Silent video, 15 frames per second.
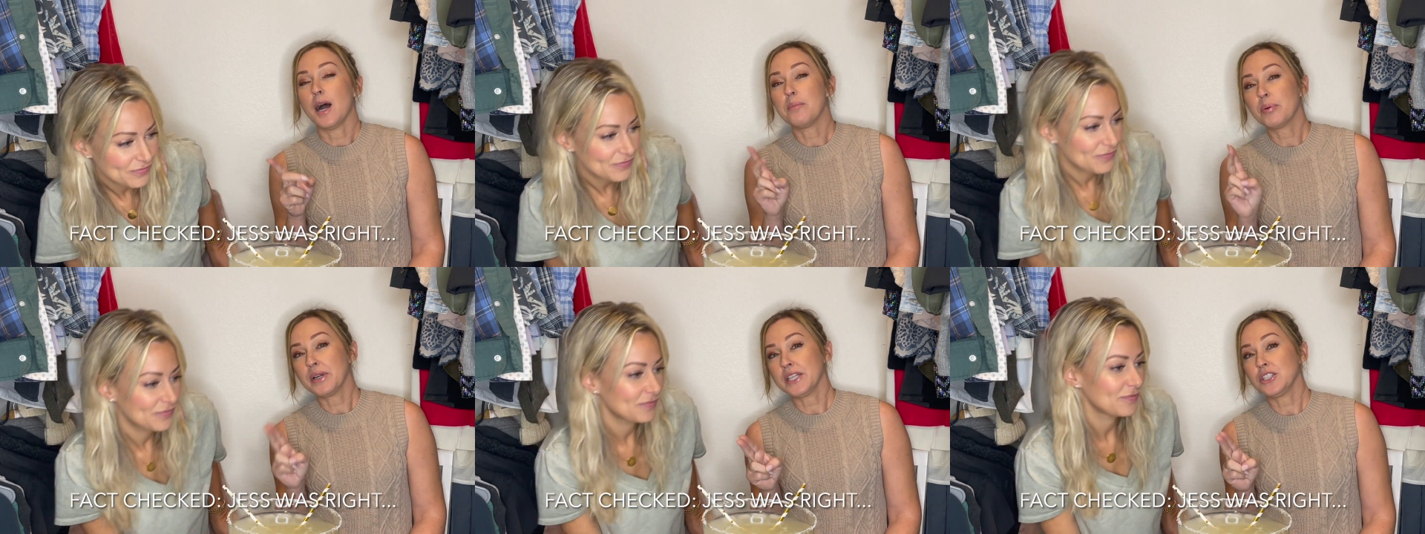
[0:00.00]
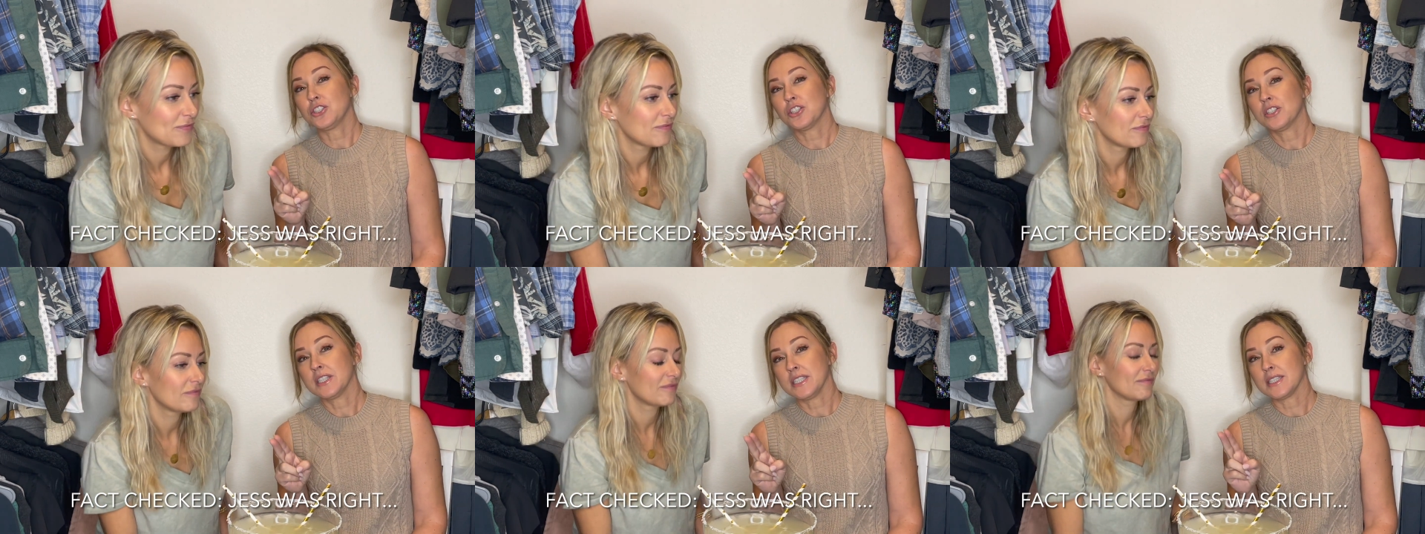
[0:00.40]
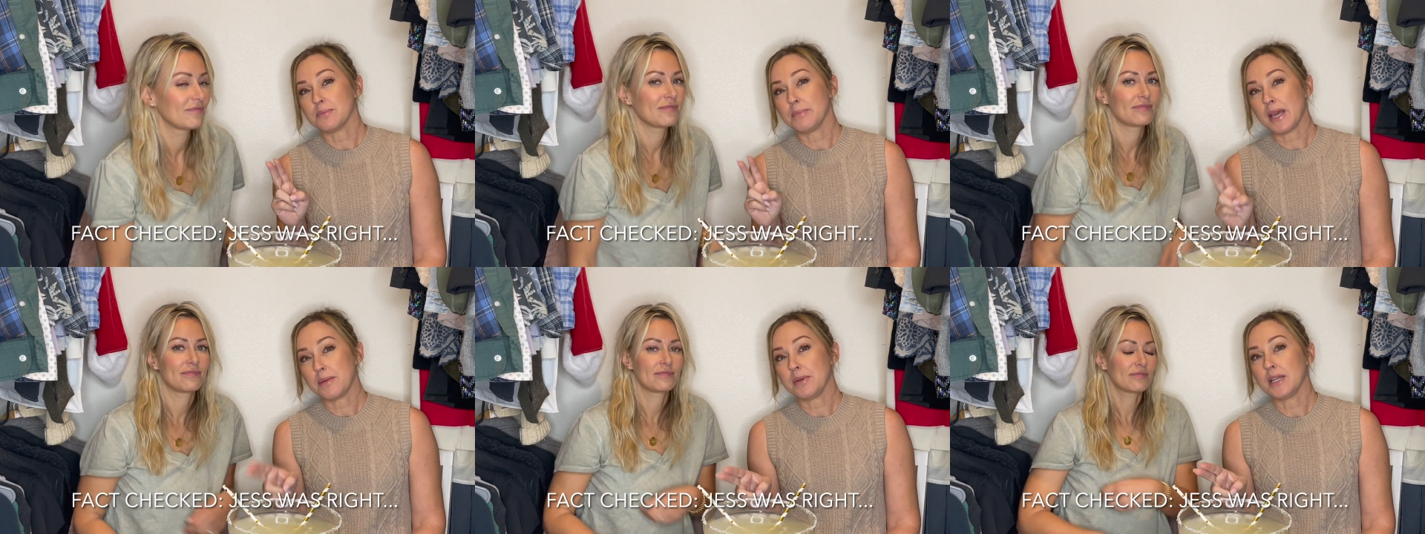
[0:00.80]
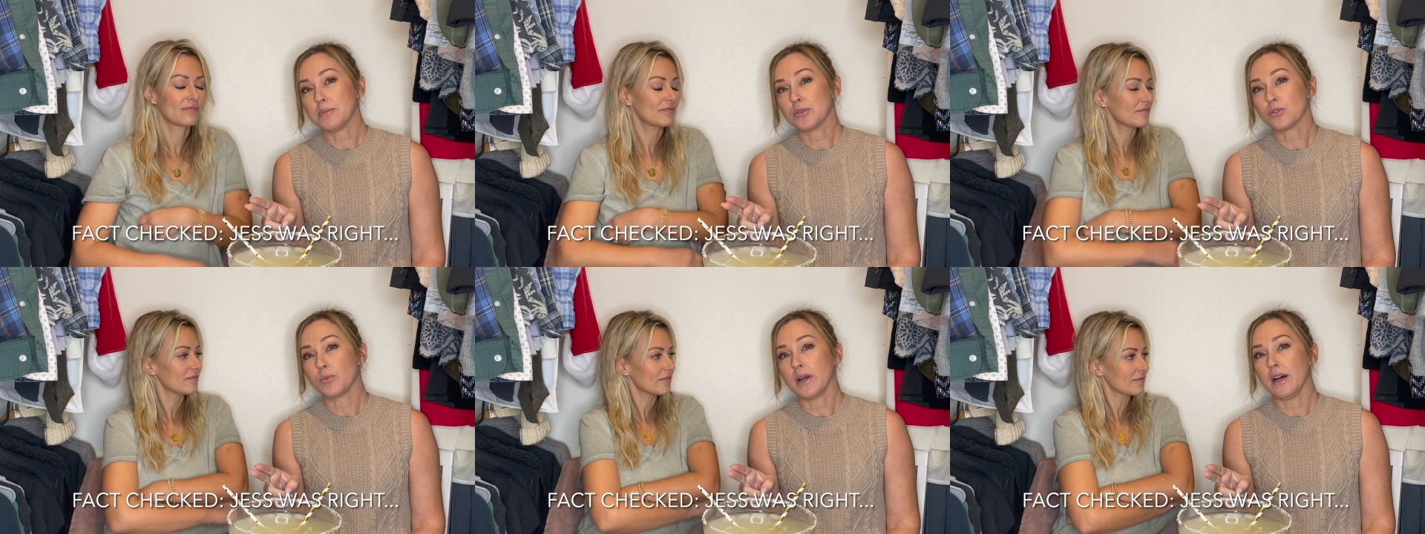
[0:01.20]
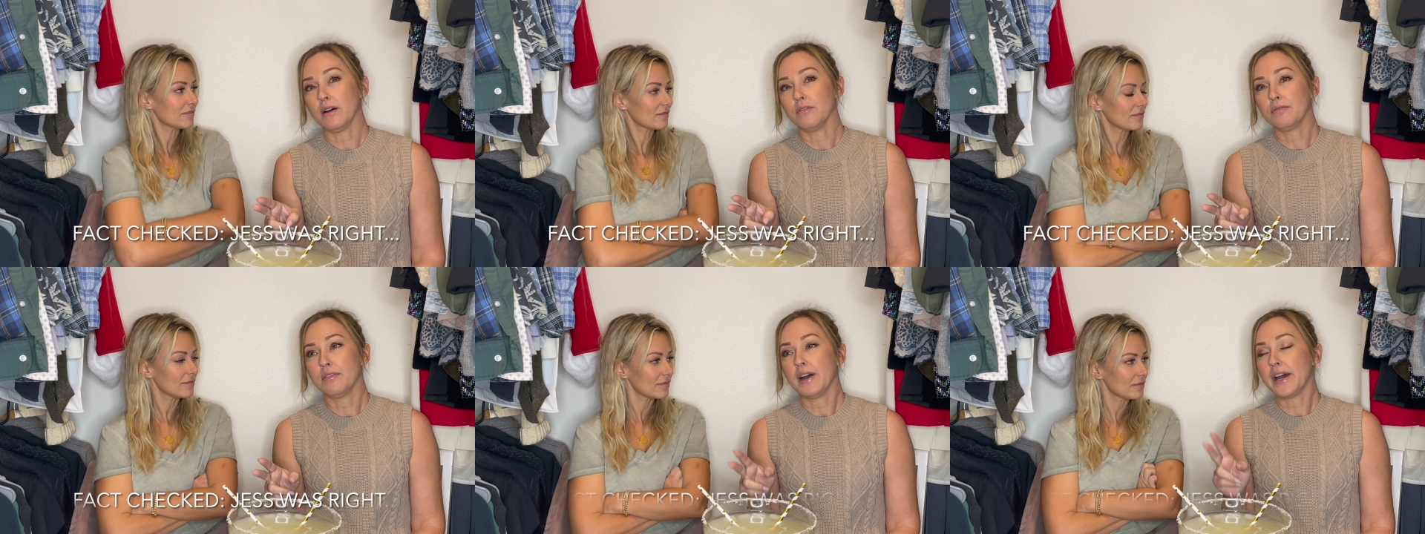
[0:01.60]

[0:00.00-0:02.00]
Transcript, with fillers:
Speaker 1: I'm pretty sure he's baby number 12.